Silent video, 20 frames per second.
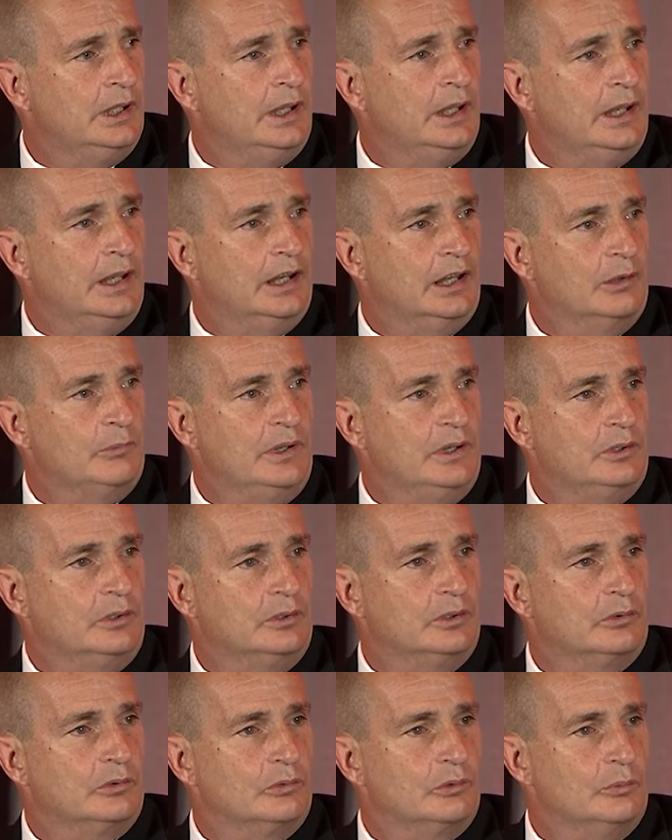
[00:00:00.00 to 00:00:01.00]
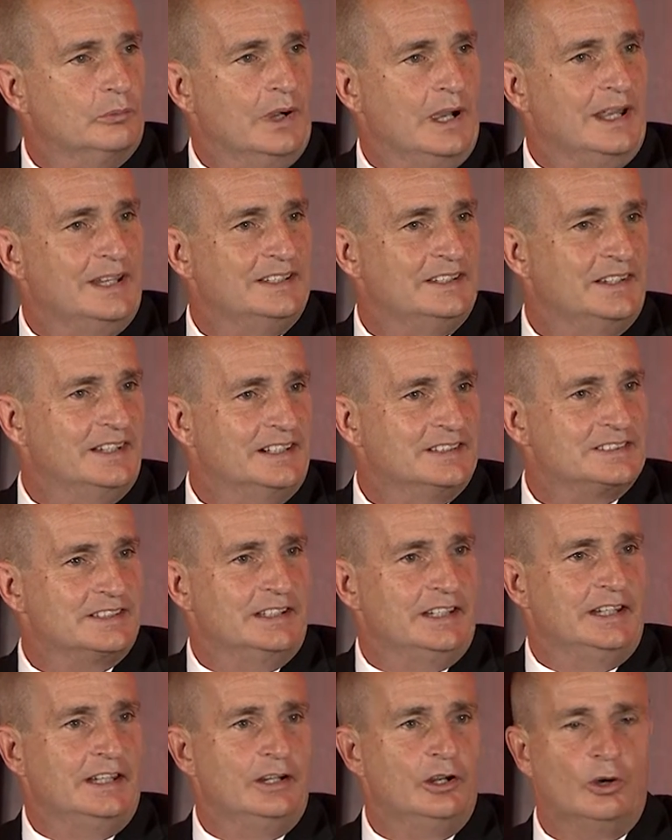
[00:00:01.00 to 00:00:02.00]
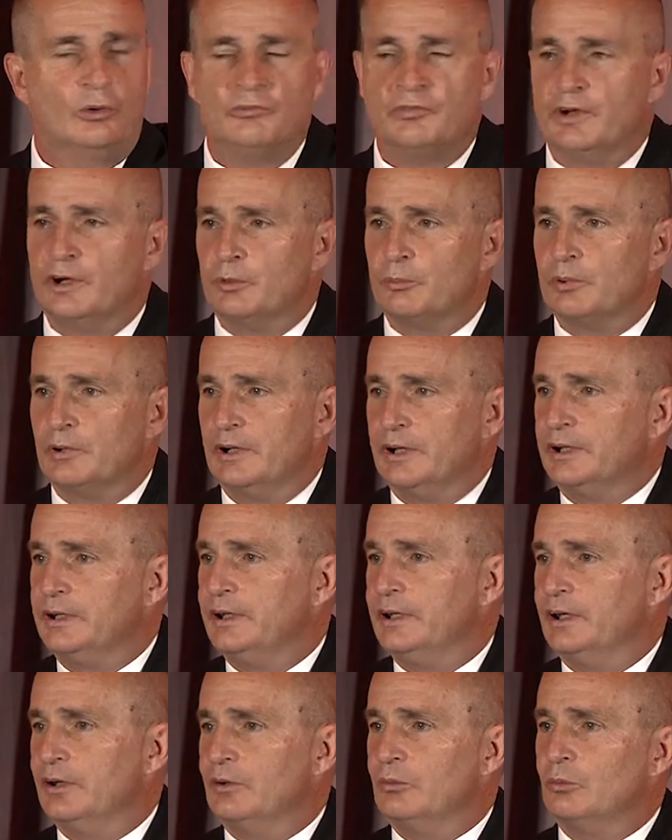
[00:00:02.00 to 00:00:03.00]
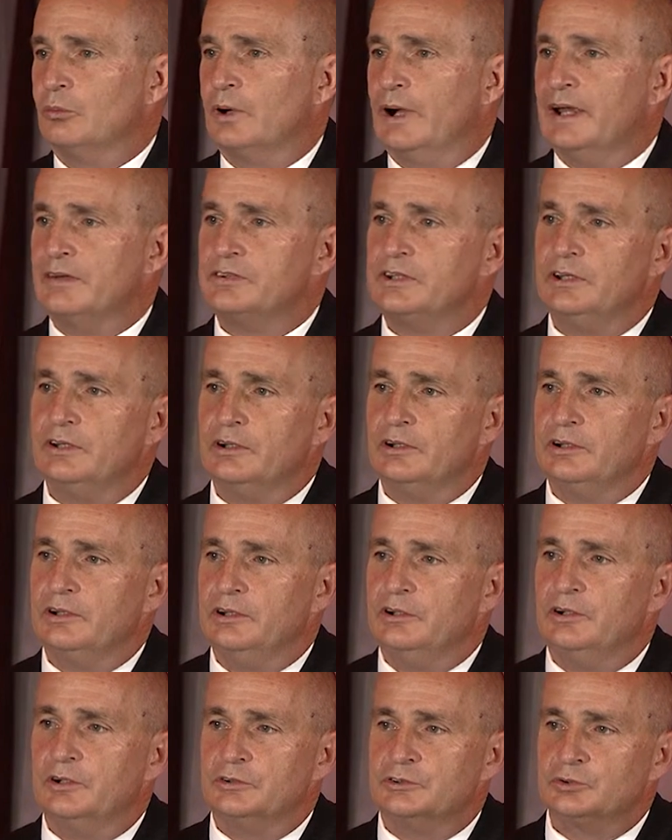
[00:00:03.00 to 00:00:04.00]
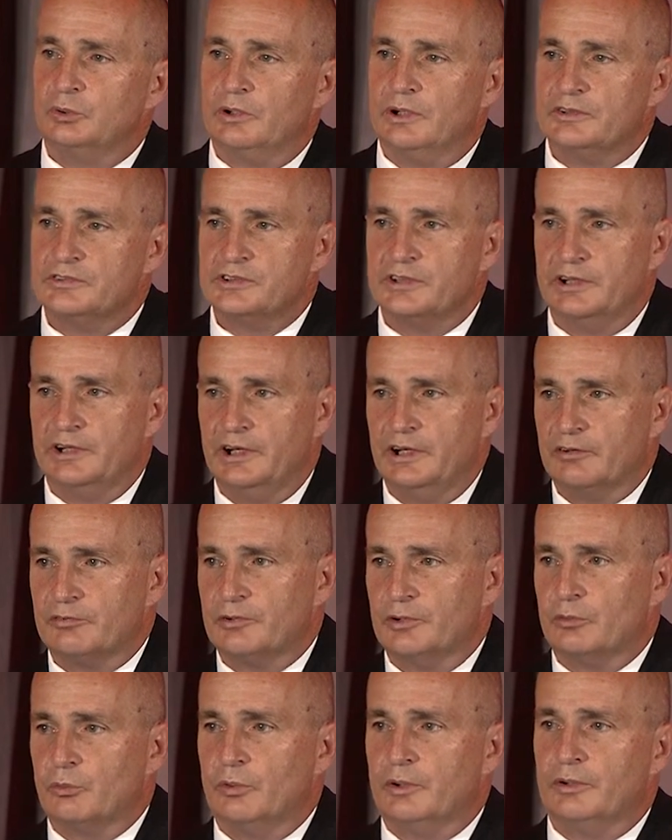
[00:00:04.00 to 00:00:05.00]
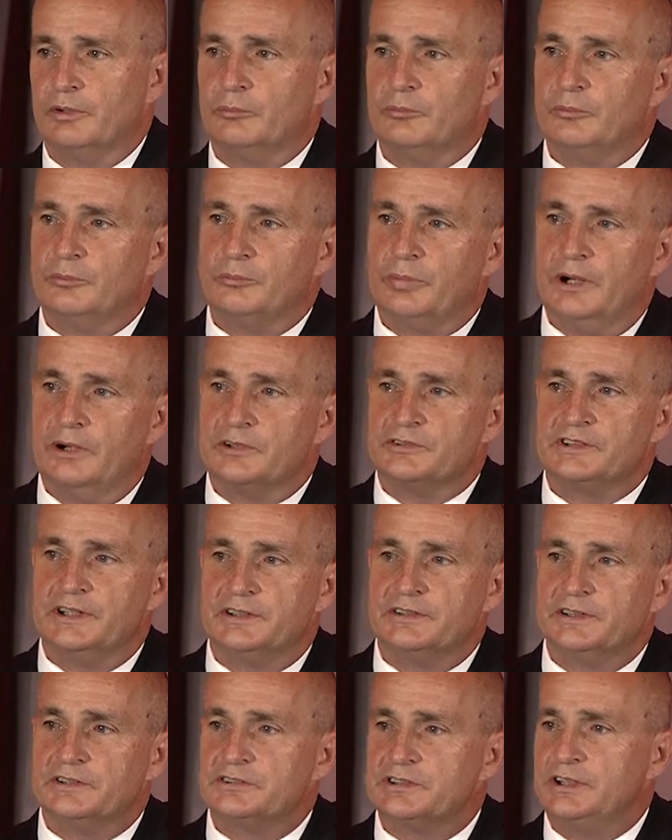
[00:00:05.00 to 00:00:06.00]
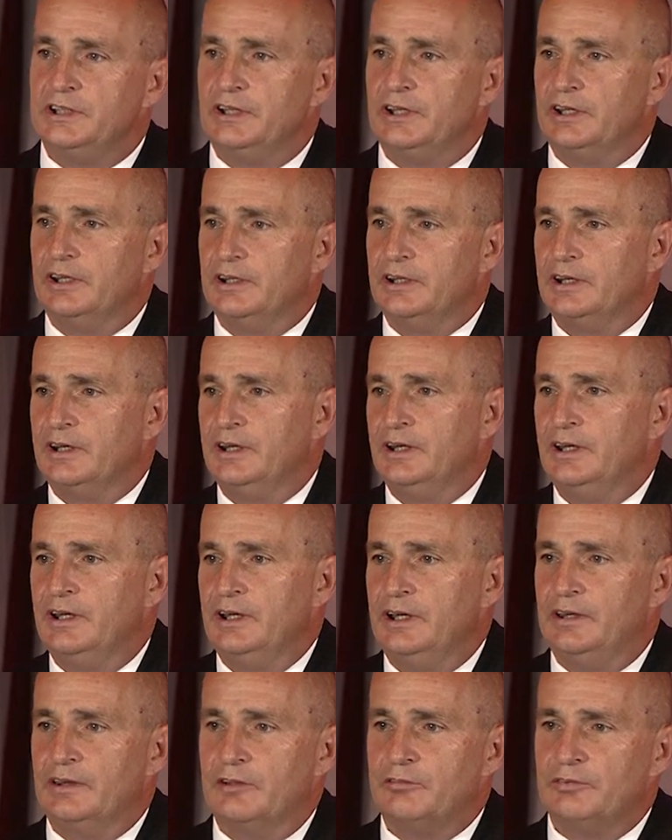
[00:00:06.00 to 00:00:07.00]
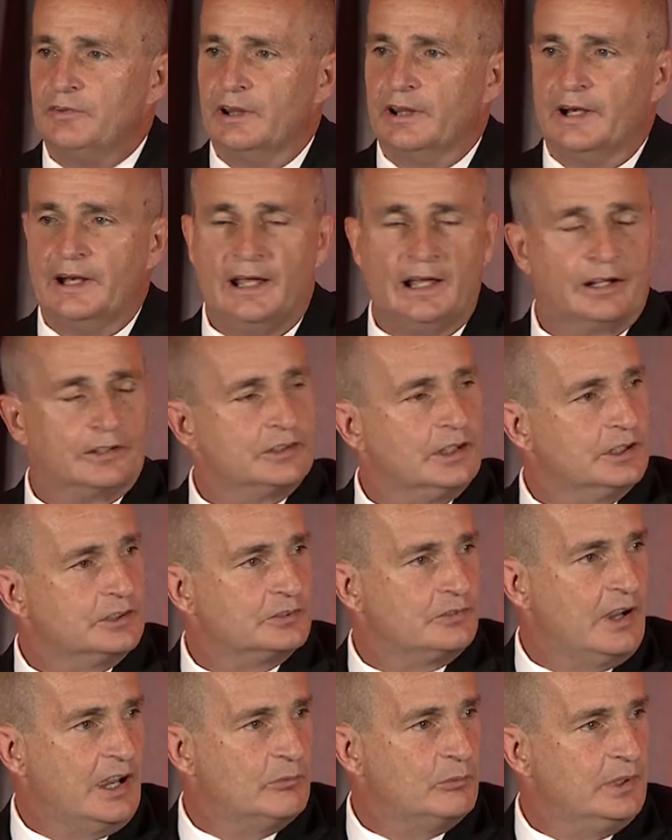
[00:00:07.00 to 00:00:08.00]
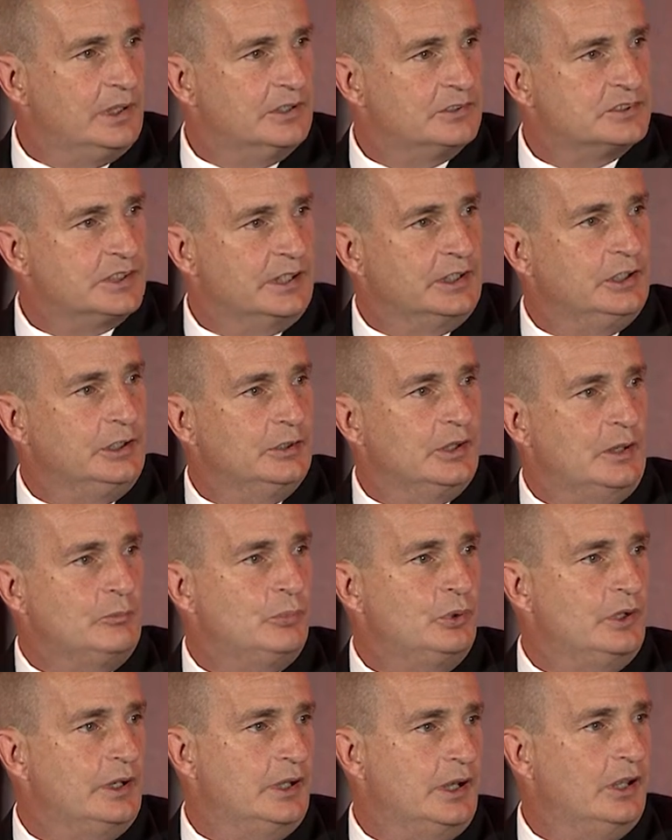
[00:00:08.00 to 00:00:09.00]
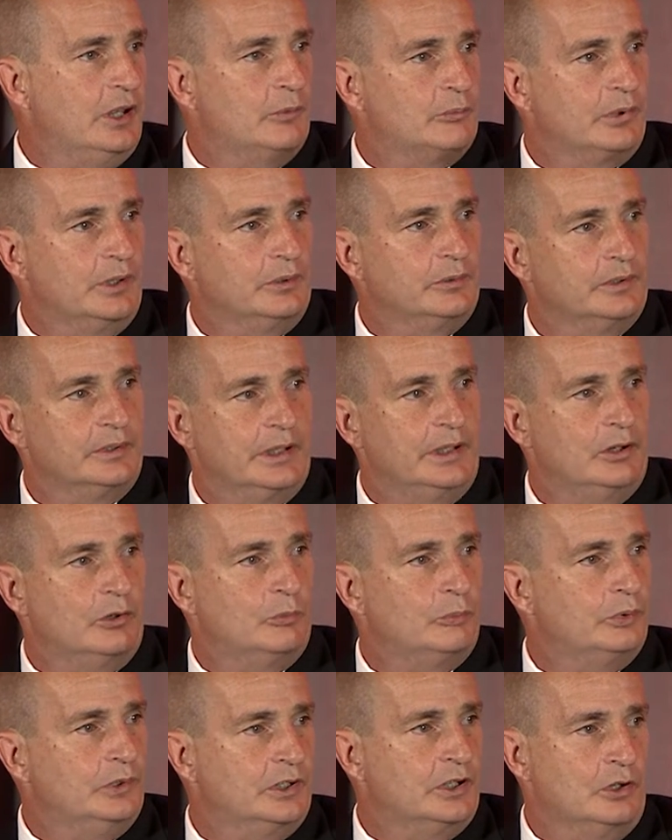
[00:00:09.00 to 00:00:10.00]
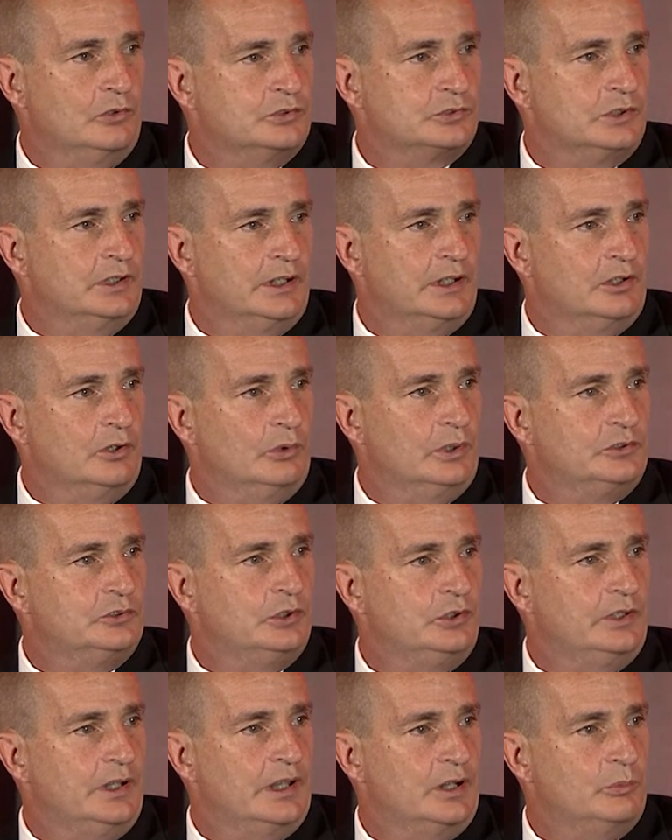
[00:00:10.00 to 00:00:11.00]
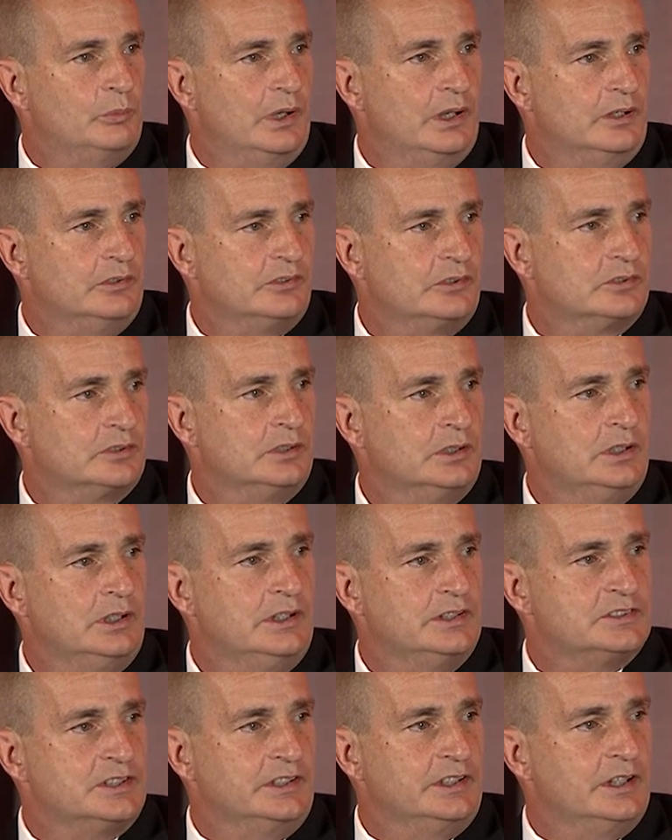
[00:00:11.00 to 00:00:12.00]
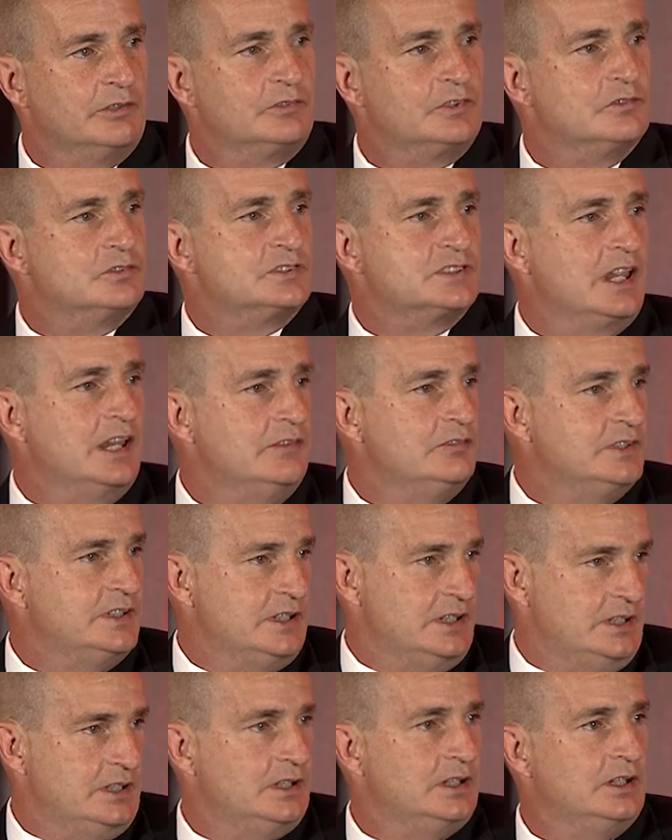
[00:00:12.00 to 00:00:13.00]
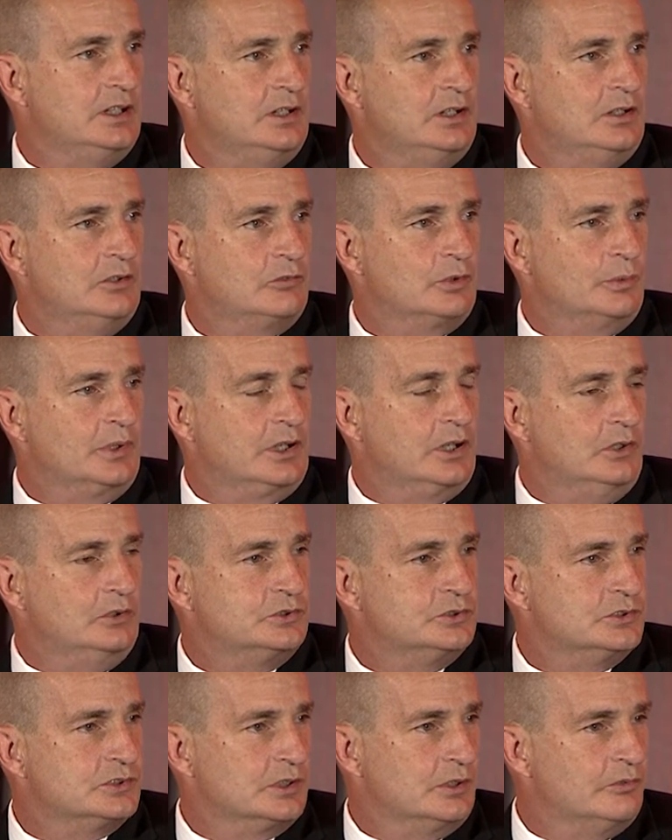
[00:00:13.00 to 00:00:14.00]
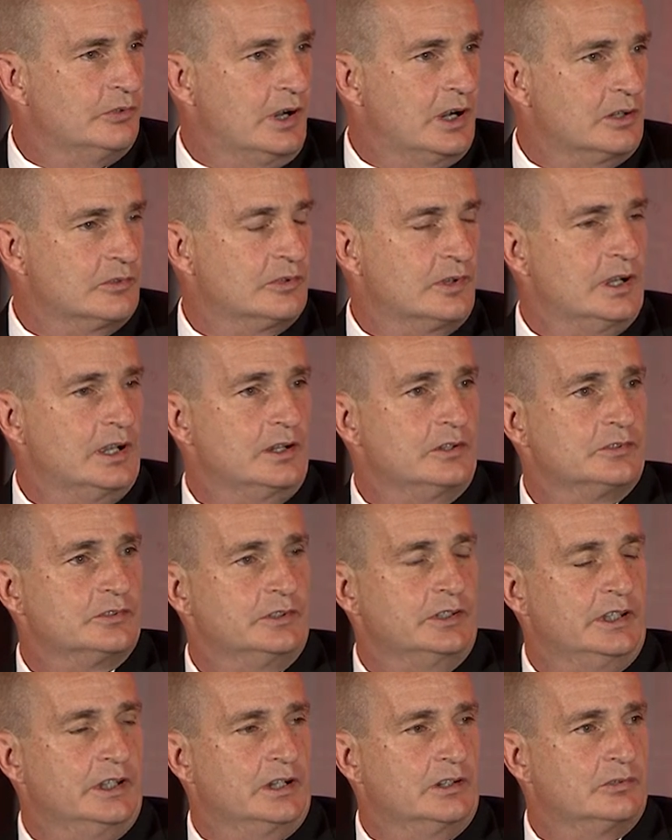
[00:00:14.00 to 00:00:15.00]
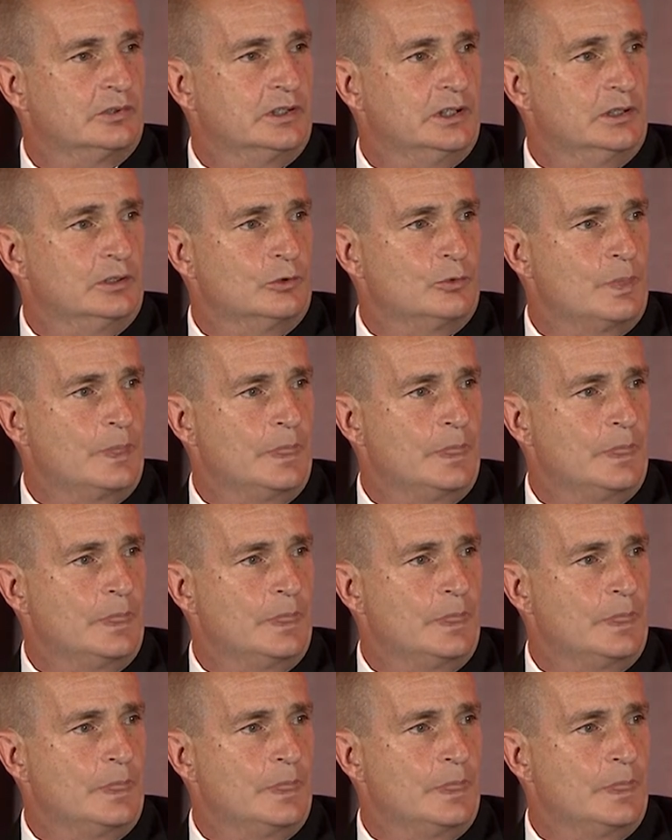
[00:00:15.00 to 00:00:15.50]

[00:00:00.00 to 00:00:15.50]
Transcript: And let me remind you that it's an in-home fingerprinting kit. We're asking you to join us in an effort when parents get this kit and they fill it out, it takes five minutes, they, they put it up, they, they don't, it, goes, it doesn't go into a database. It's a gift of safety from the coaches and the firefighters and the NFL.